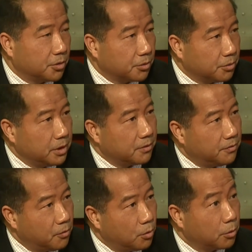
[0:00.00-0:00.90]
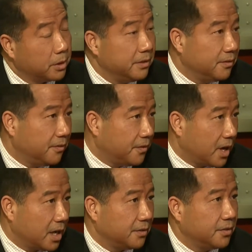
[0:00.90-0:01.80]
or three or four or even
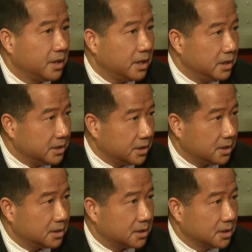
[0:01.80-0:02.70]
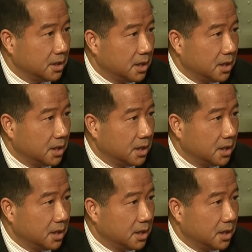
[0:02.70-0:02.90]
five incidents